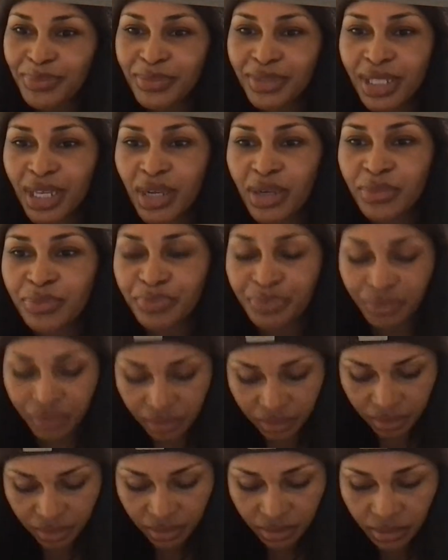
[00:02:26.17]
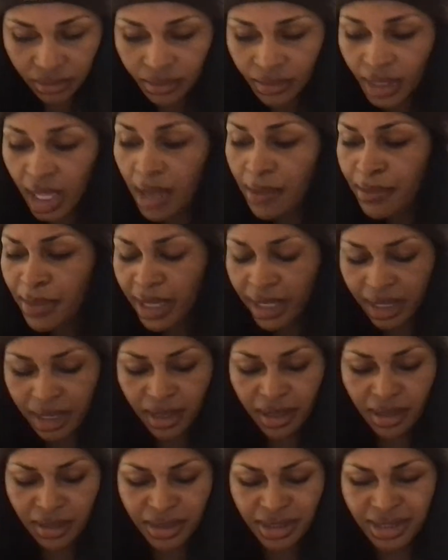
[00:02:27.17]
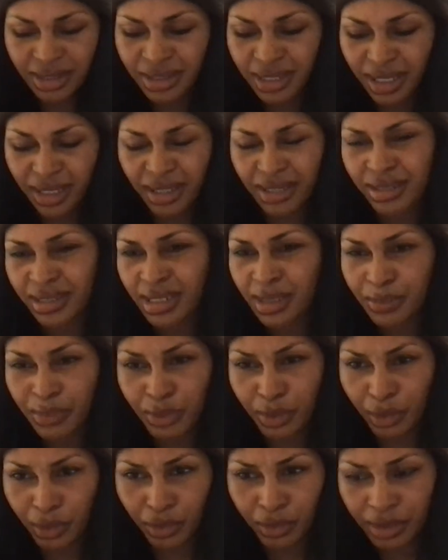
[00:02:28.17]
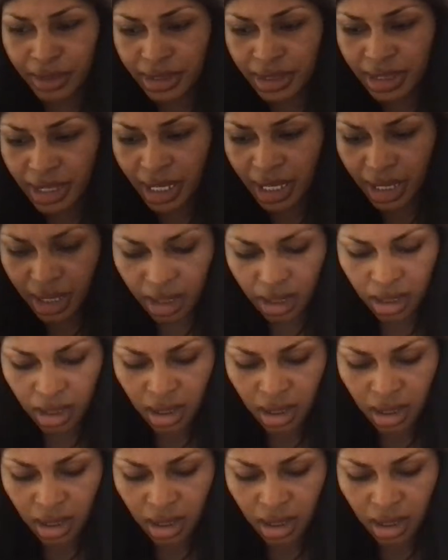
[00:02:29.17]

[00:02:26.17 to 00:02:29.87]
So I'm making just like a simple curry tonight.